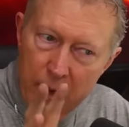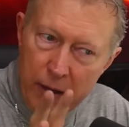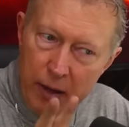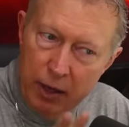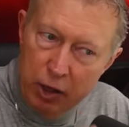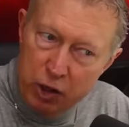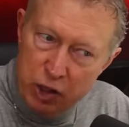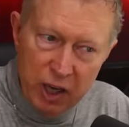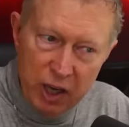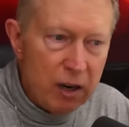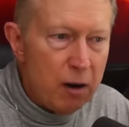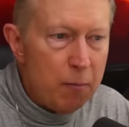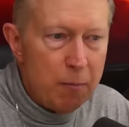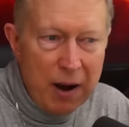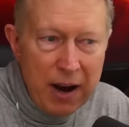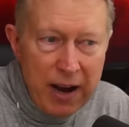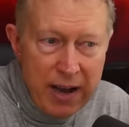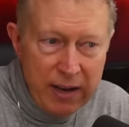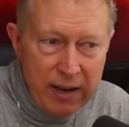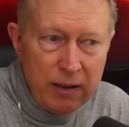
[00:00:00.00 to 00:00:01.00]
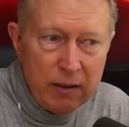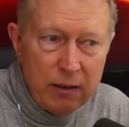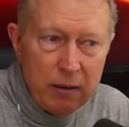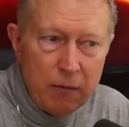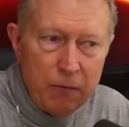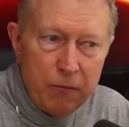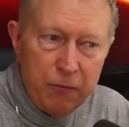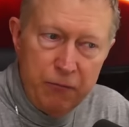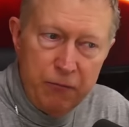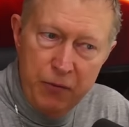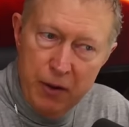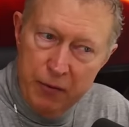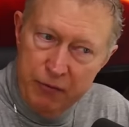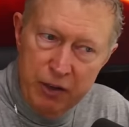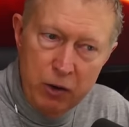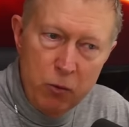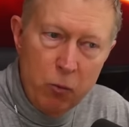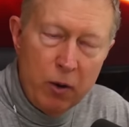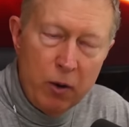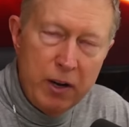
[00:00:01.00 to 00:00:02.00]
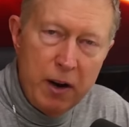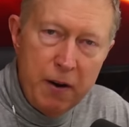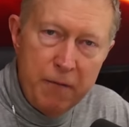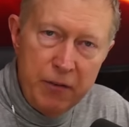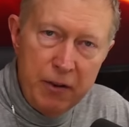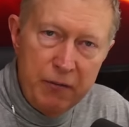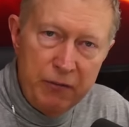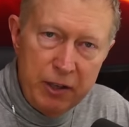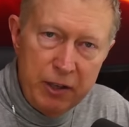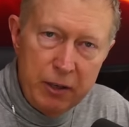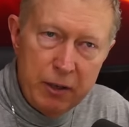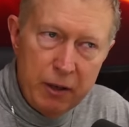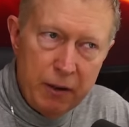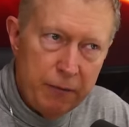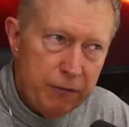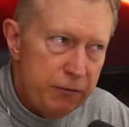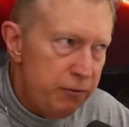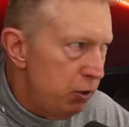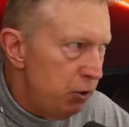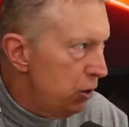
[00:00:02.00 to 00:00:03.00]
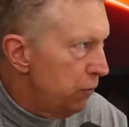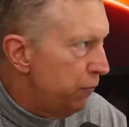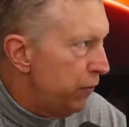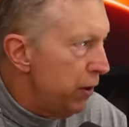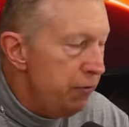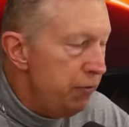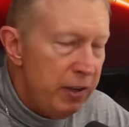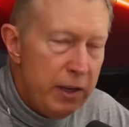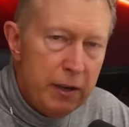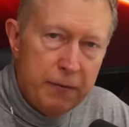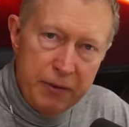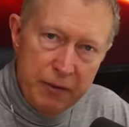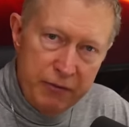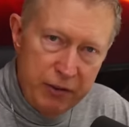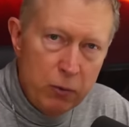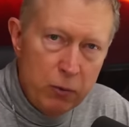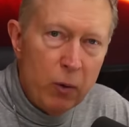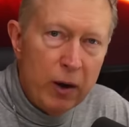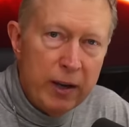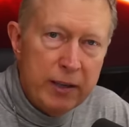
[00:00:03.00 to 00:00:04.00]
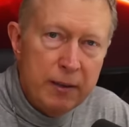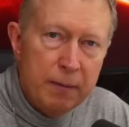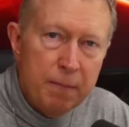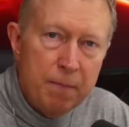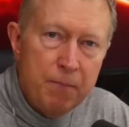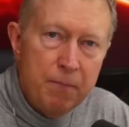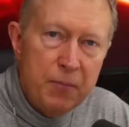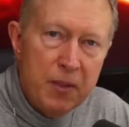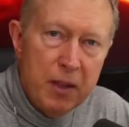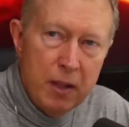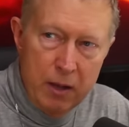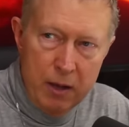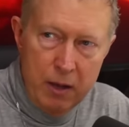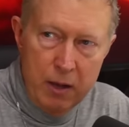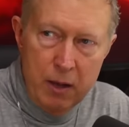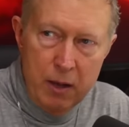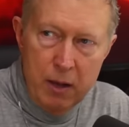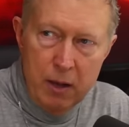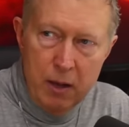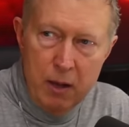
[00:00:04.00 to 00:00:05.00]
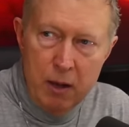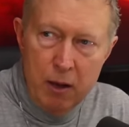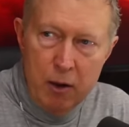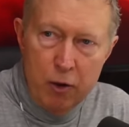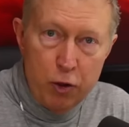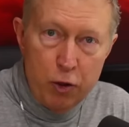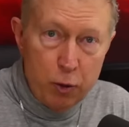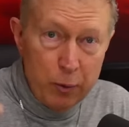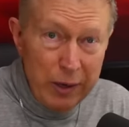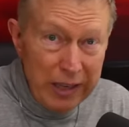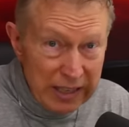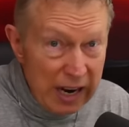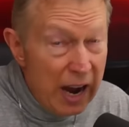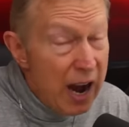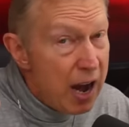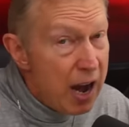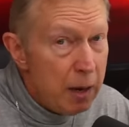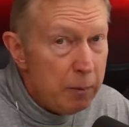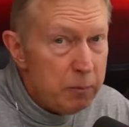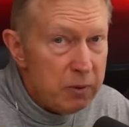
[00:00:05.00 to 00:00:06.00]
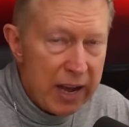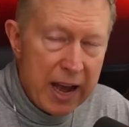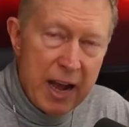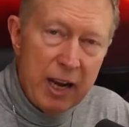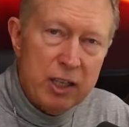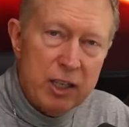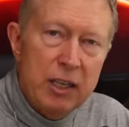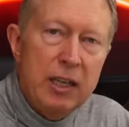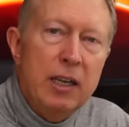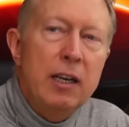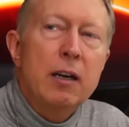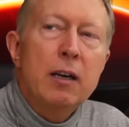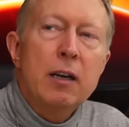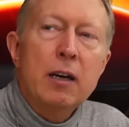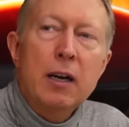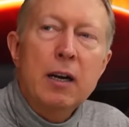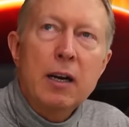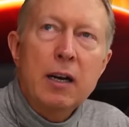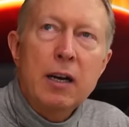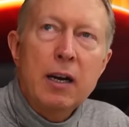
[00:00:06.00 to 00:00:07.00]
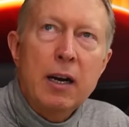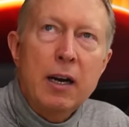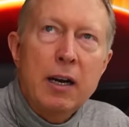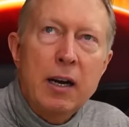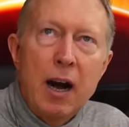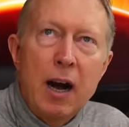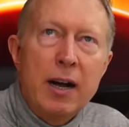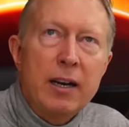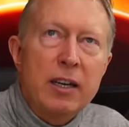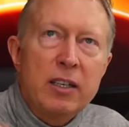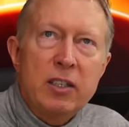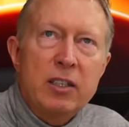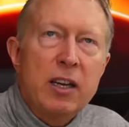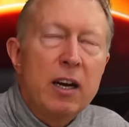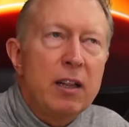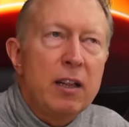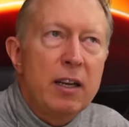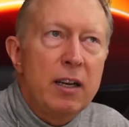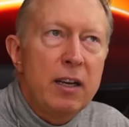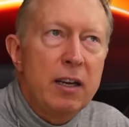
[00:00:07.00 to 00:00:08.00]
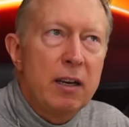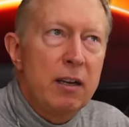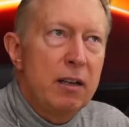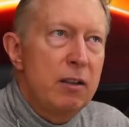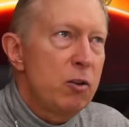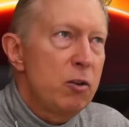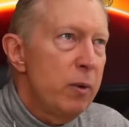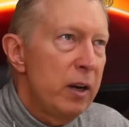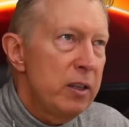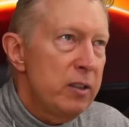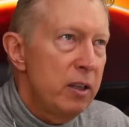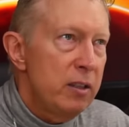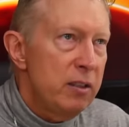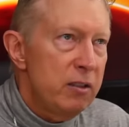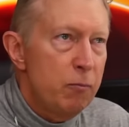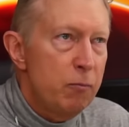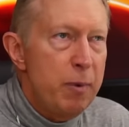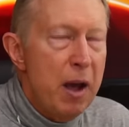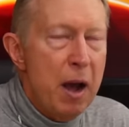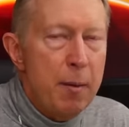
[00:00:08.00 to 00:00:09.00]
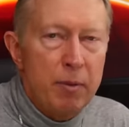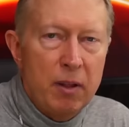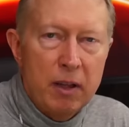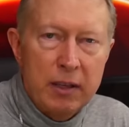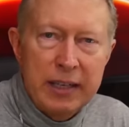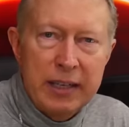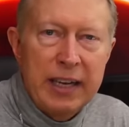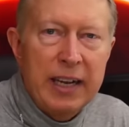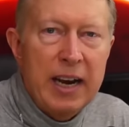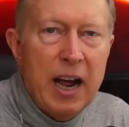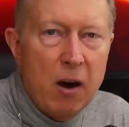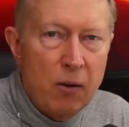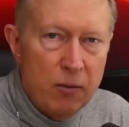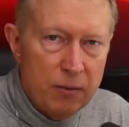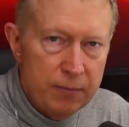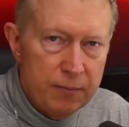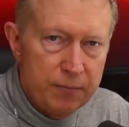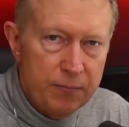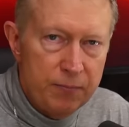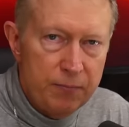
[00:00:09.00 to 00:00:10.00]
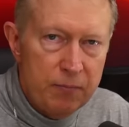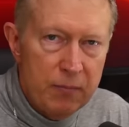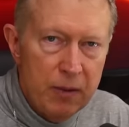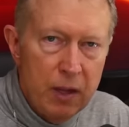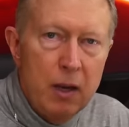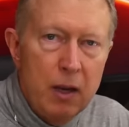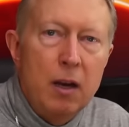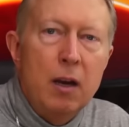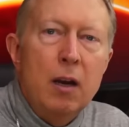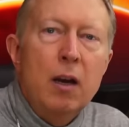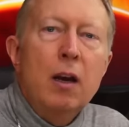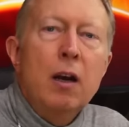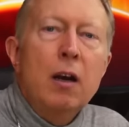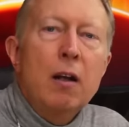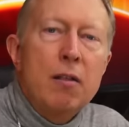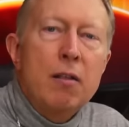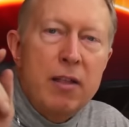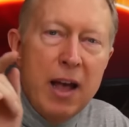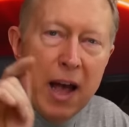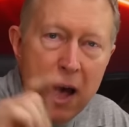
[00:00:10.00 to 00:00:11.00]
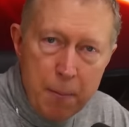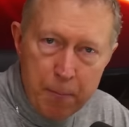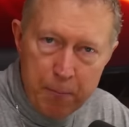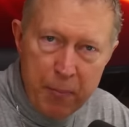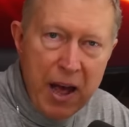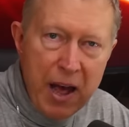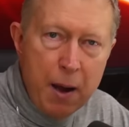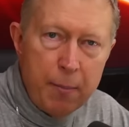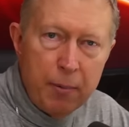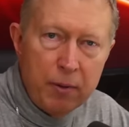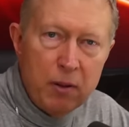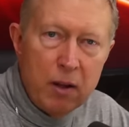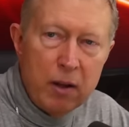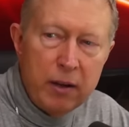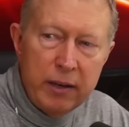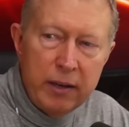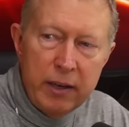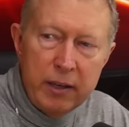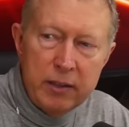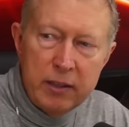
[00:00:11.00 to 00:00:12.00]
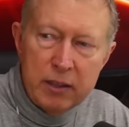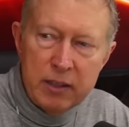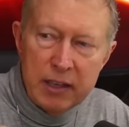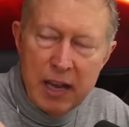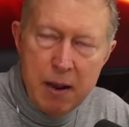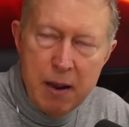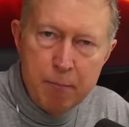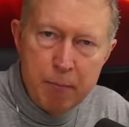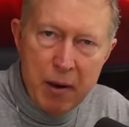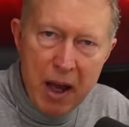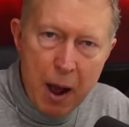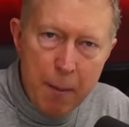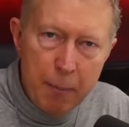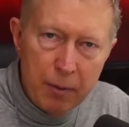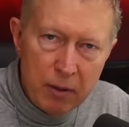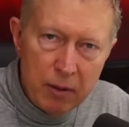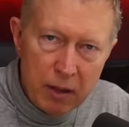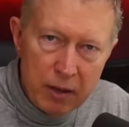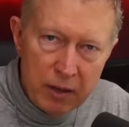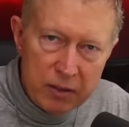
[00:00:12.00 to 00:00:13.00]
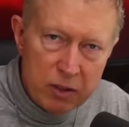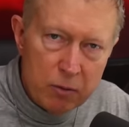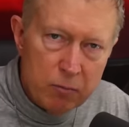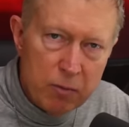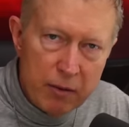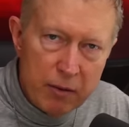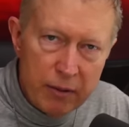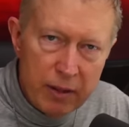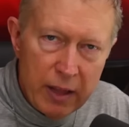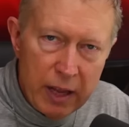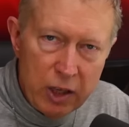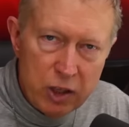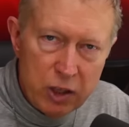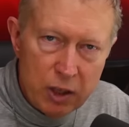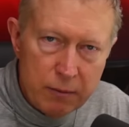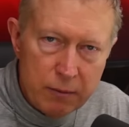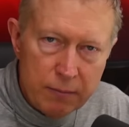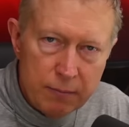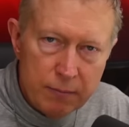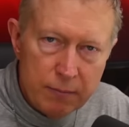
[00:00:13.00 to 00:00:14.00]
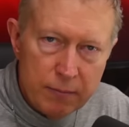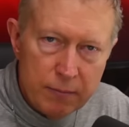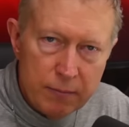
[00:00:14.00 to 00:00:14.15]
In Jeremiah 50 and 51, three times, actually, God is telling the residents of Babylon to get out. That Babylon is the same Babylon that's in Revelation.